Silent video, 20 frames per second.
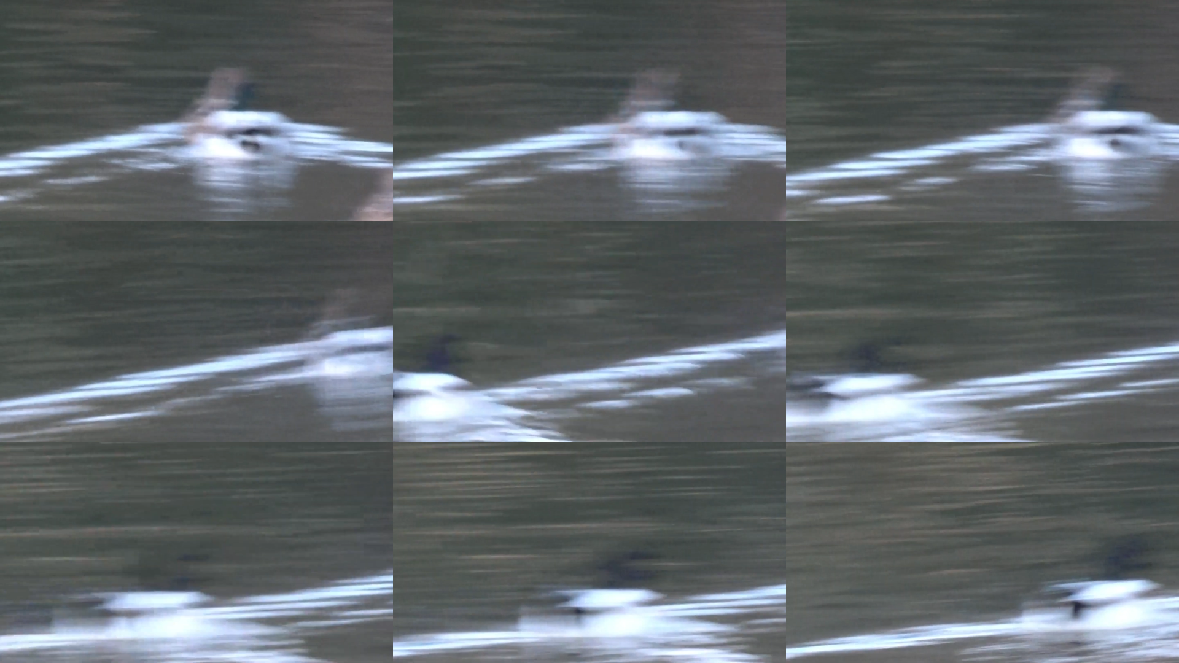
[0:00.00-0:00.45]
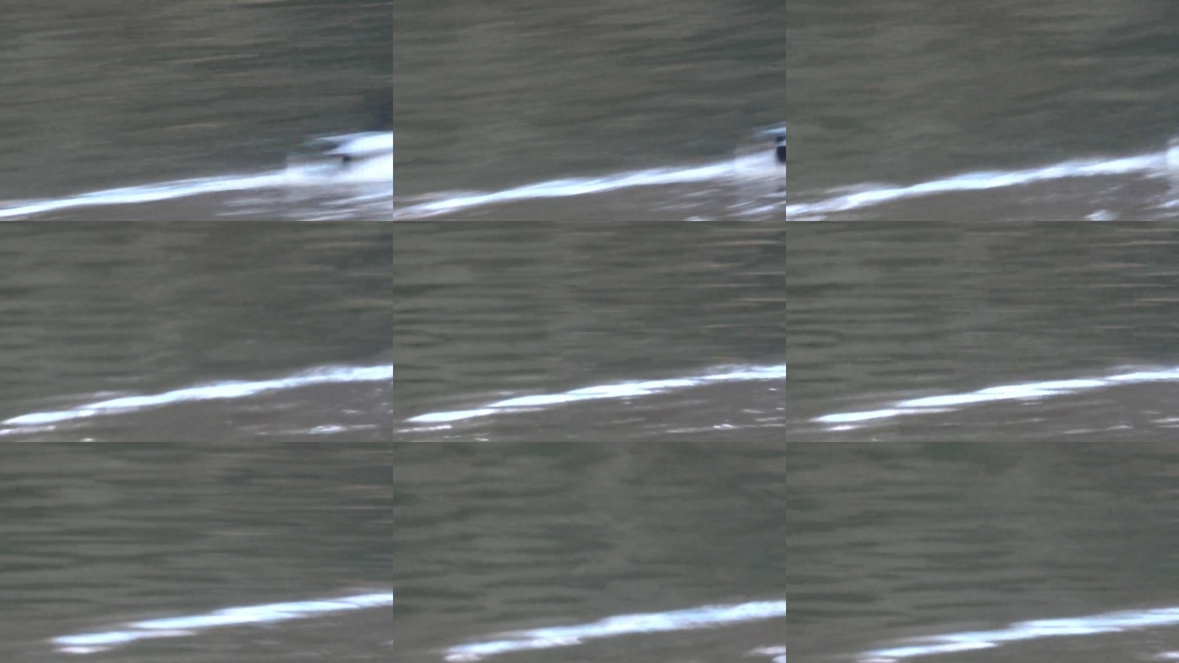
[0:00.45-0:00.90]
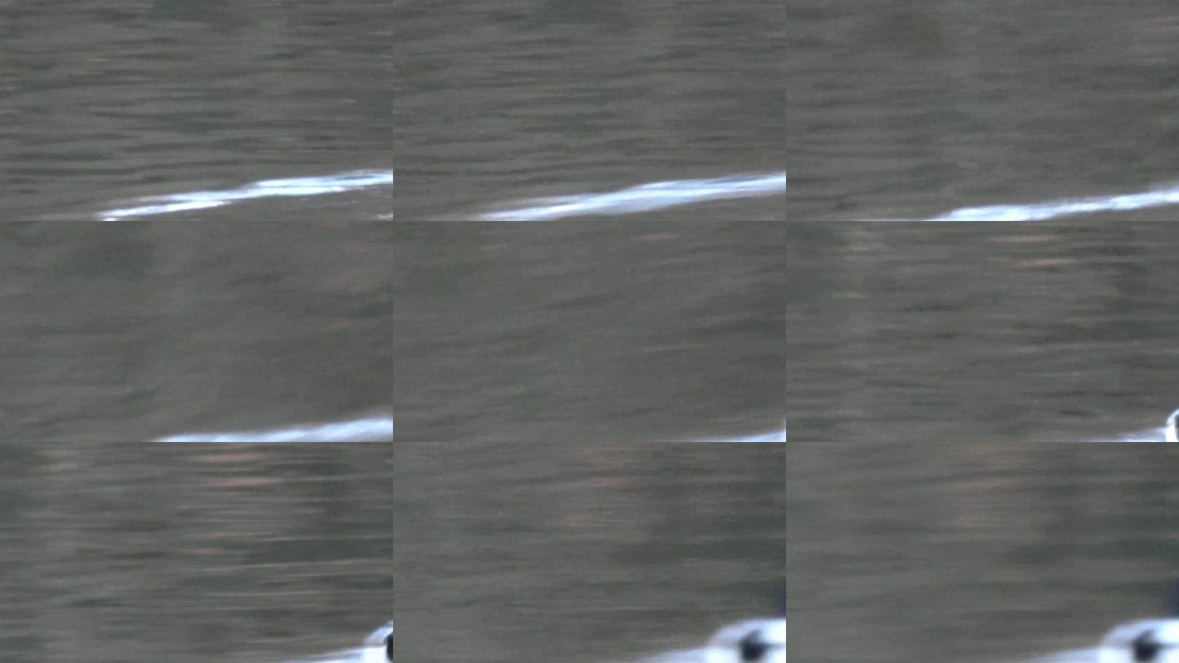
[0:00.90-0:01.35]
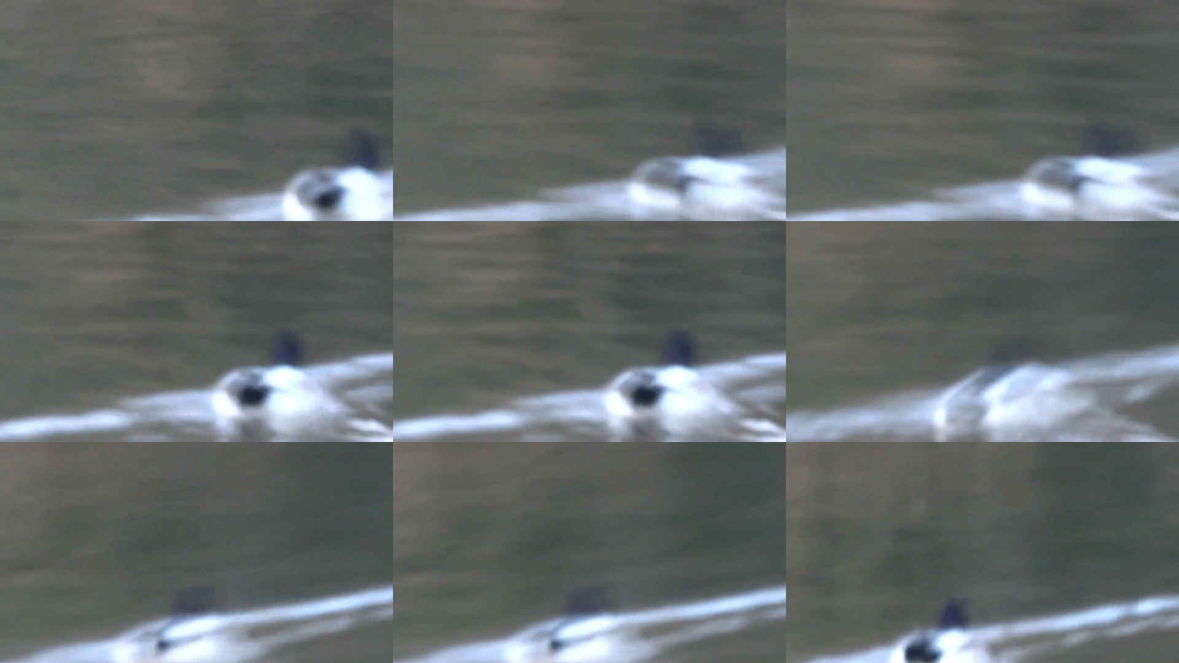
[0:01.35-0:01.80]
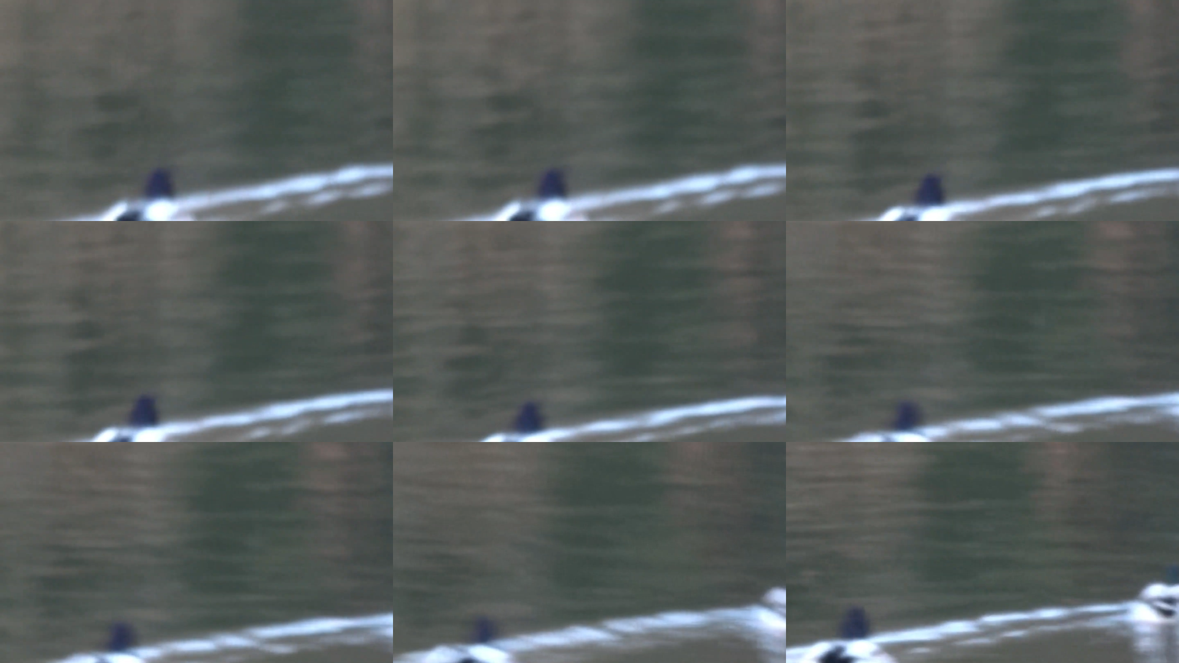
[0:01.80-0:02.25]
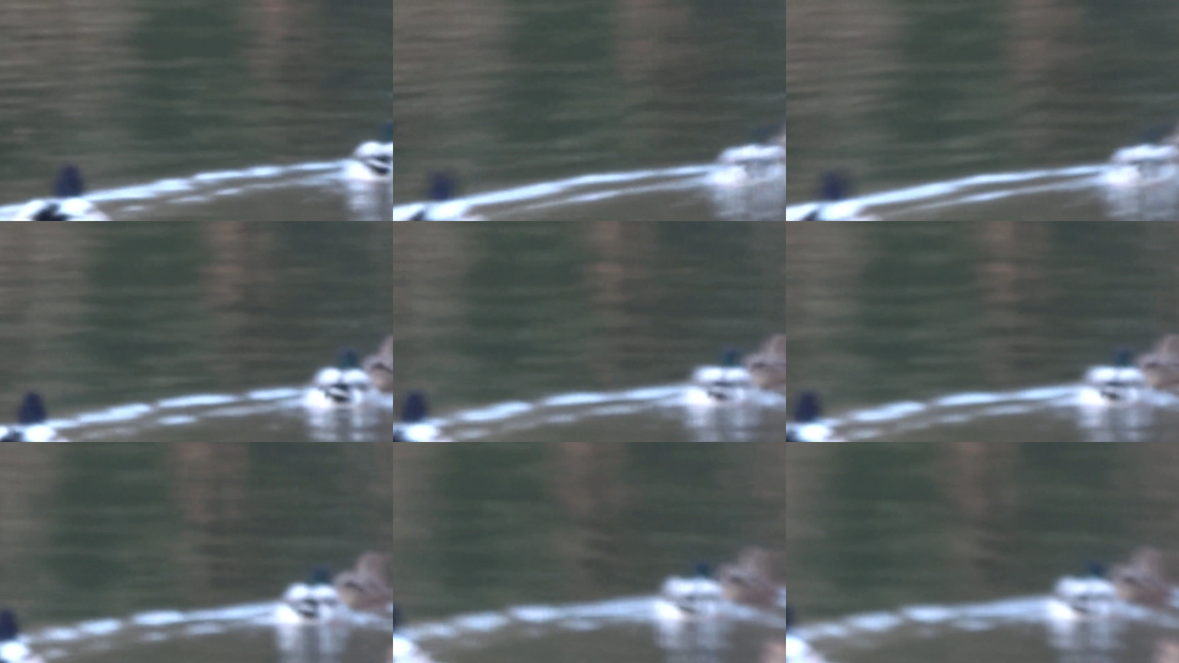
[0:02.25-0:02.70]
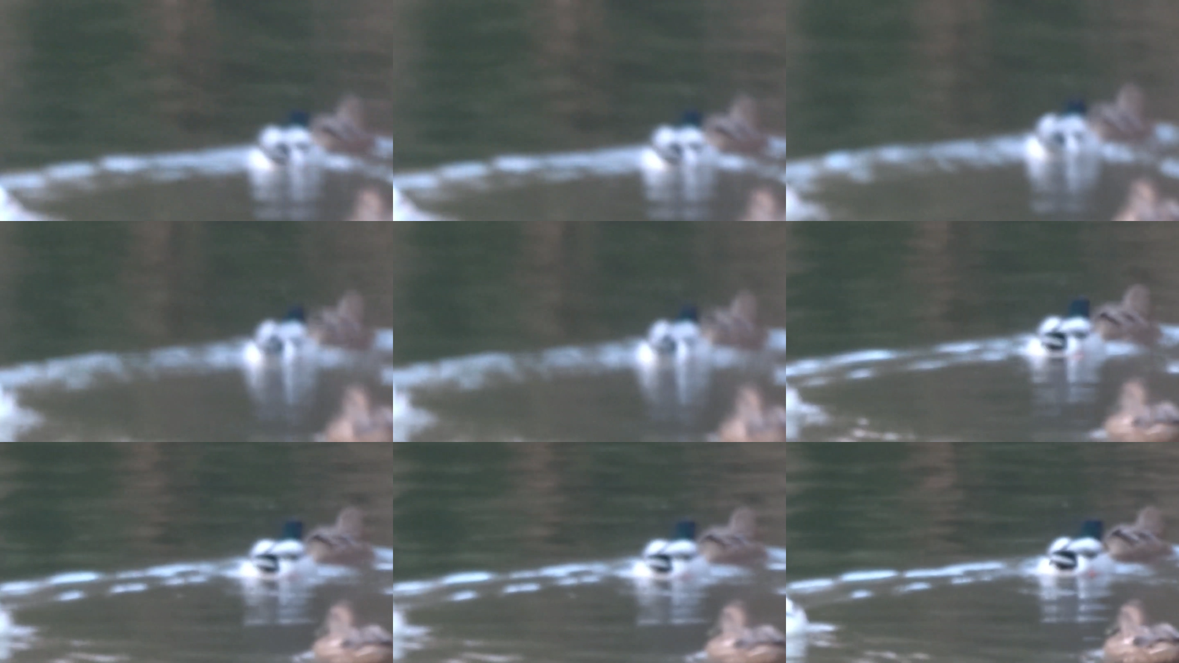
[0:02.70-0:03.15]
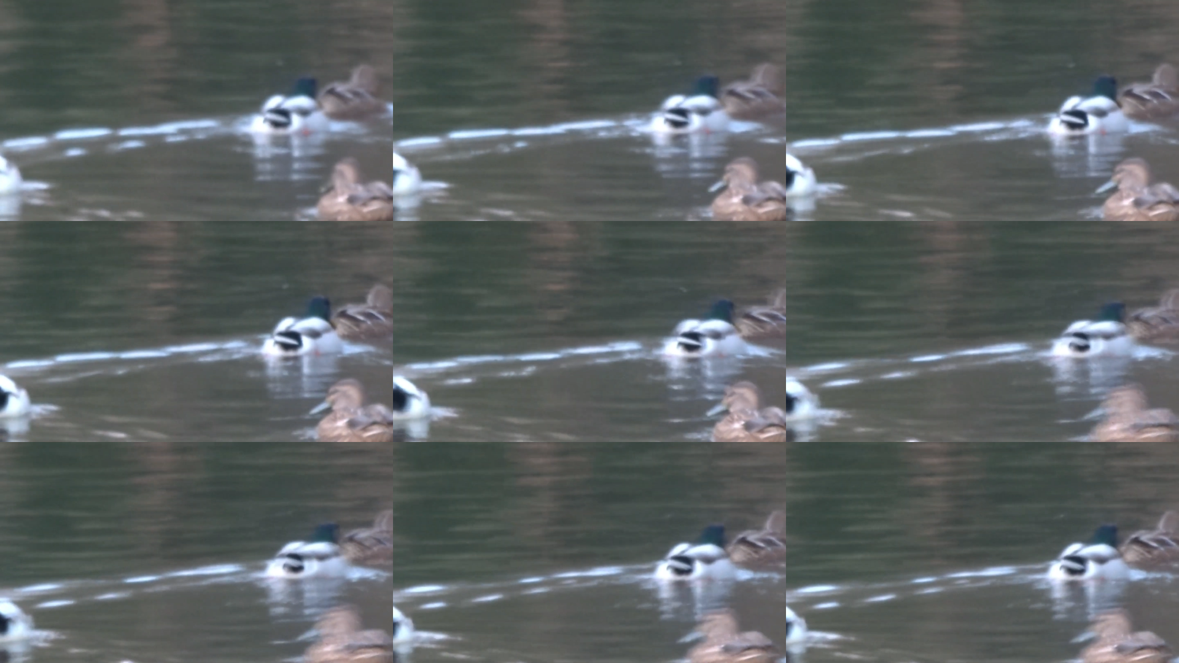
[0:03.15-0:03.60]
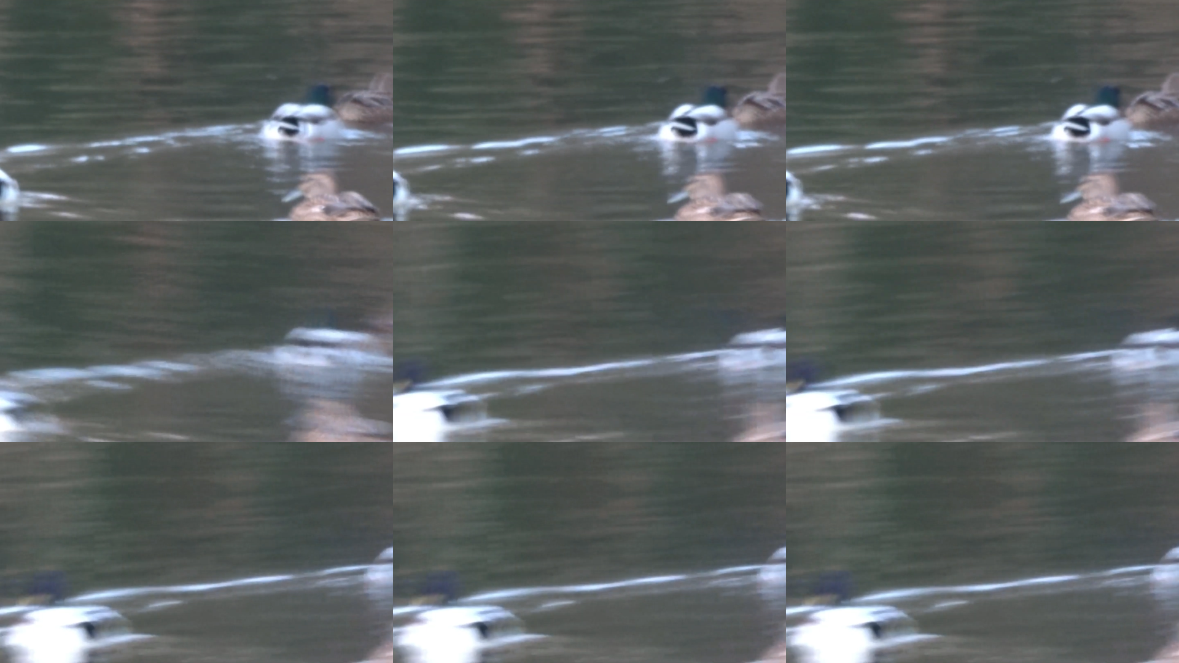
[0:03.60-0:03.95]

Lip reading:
No face is visible, so there are no lips to read.